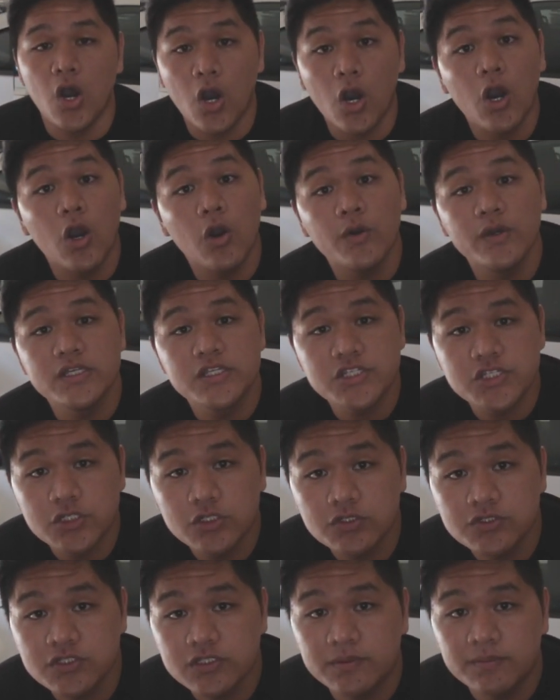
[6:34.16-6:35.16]
always
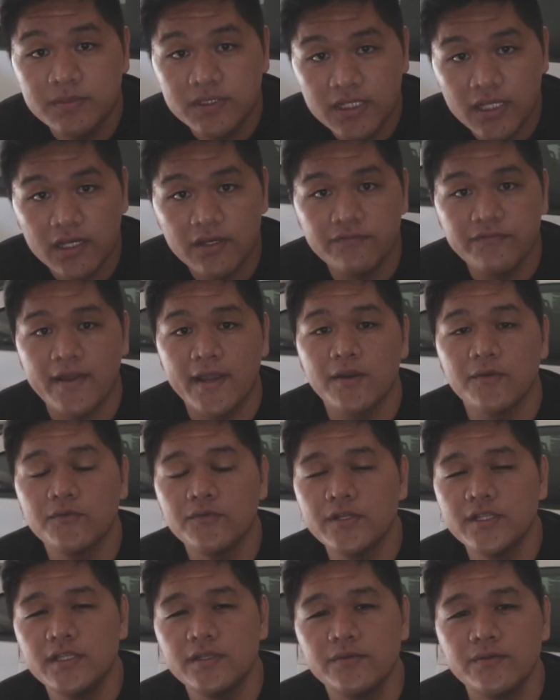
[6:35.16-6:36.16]
show some love. I
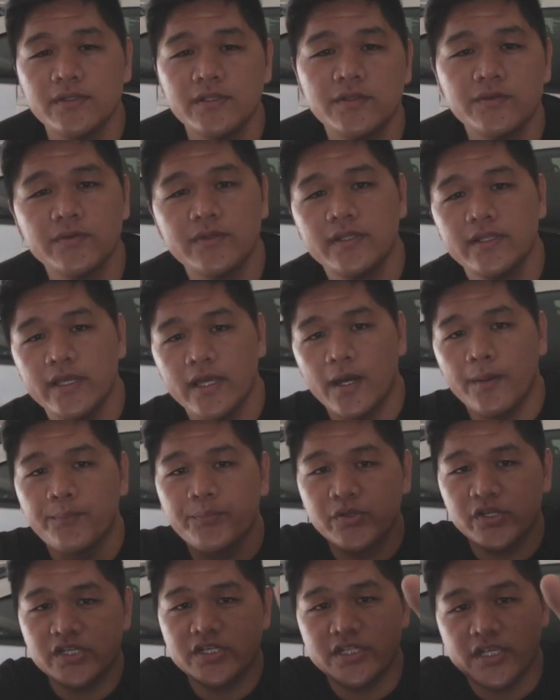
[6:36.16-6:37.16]
really, really, really
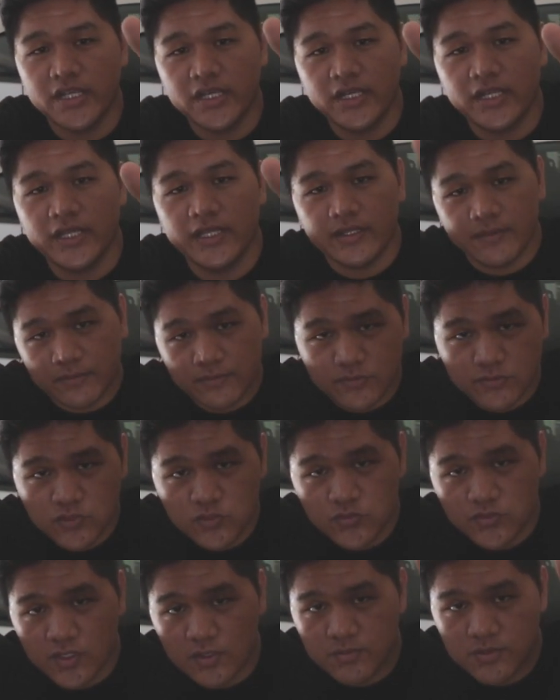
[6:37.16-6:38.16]
appreciate it.
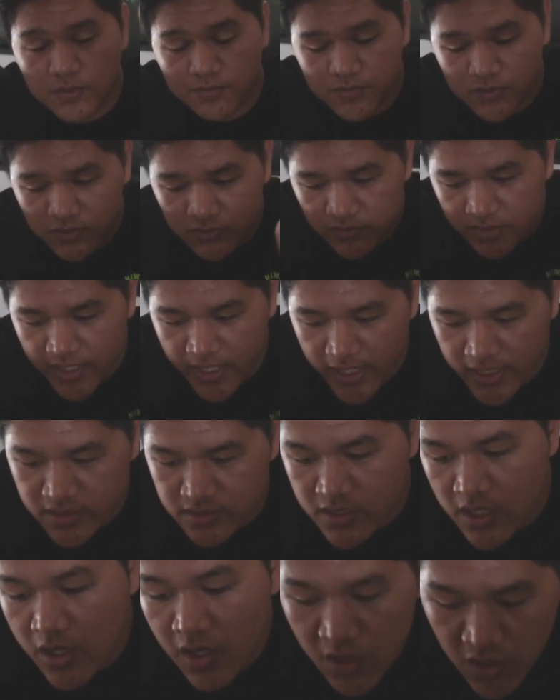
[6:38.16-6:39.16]
Two thumbs up to you
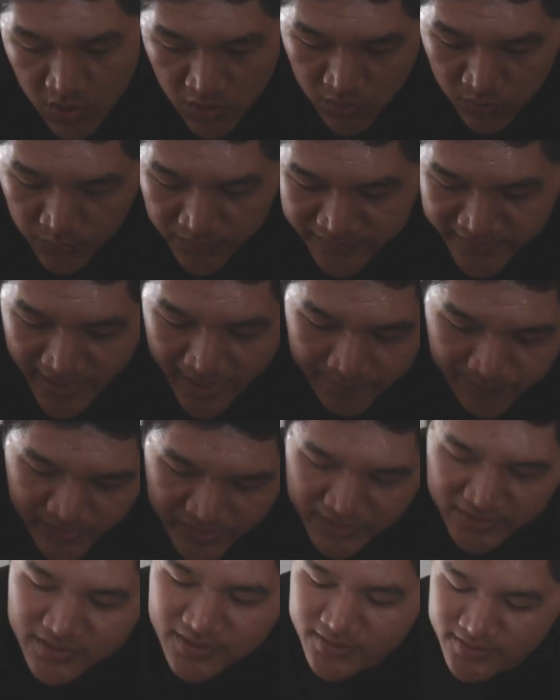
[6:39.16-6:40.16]
guys. With that
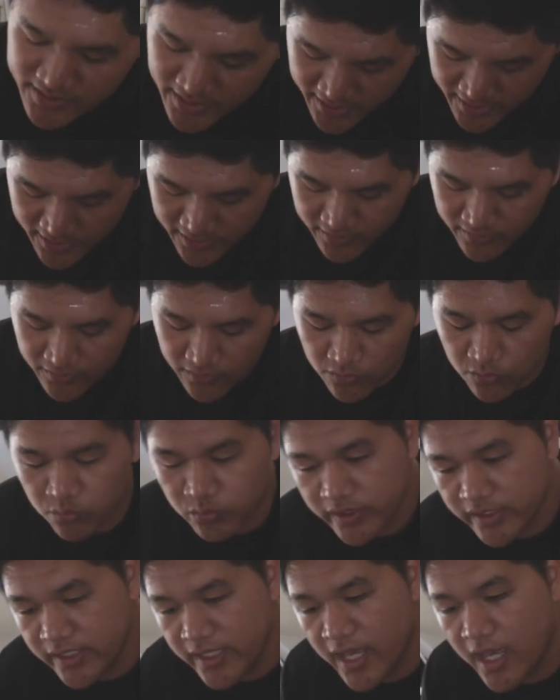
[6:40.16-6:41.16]
being said,
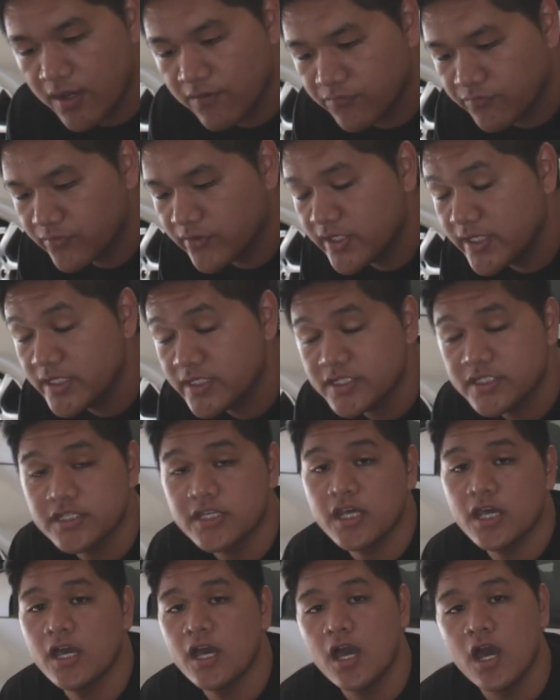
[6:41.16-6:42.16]
we have
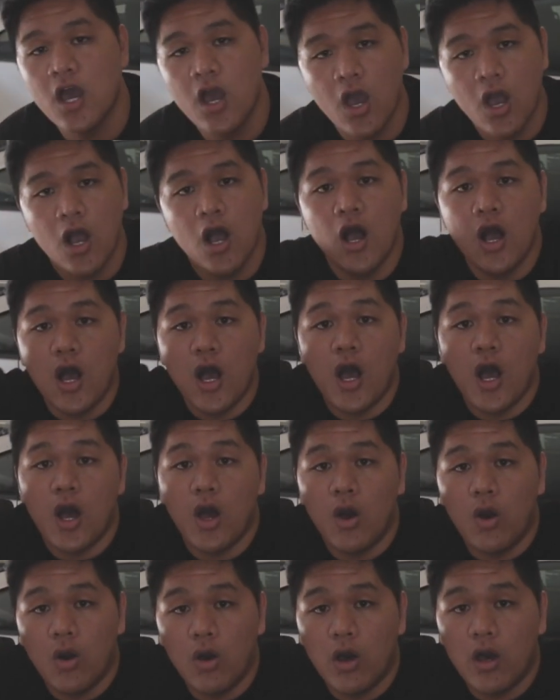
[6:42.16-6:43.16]
reached
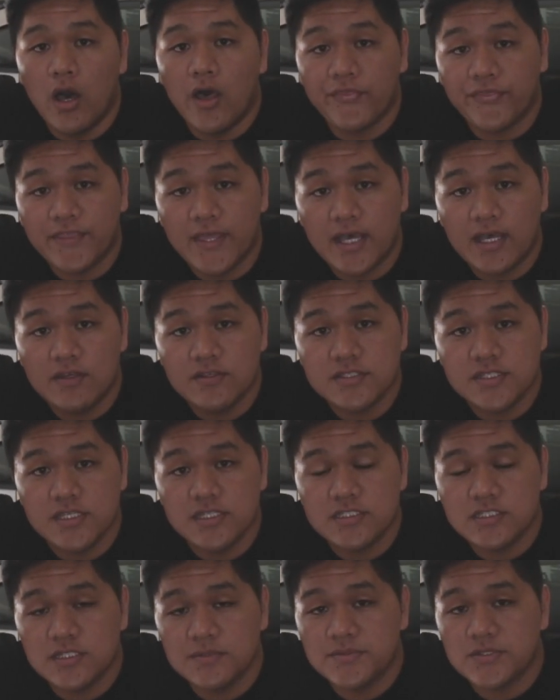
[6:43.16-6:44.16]

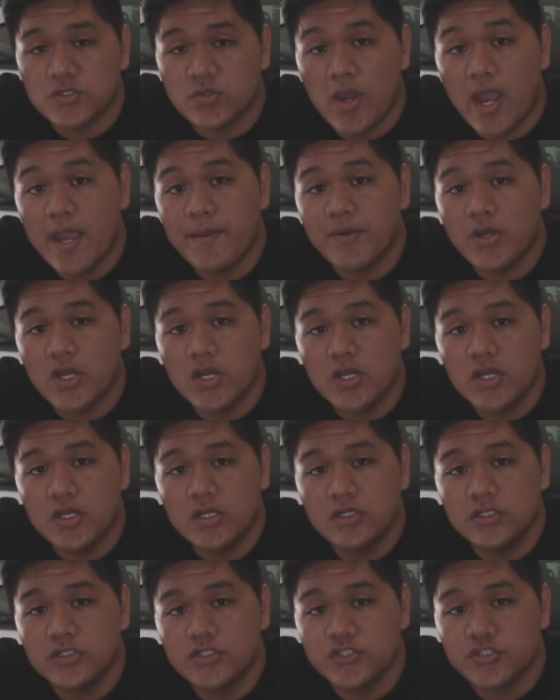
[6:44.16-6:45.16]
1,000 subscribers.